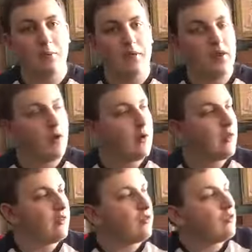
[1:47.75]

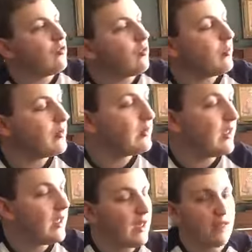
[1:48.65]
PRS
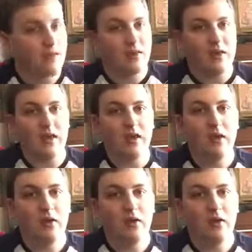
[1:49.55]
Tremonte SE.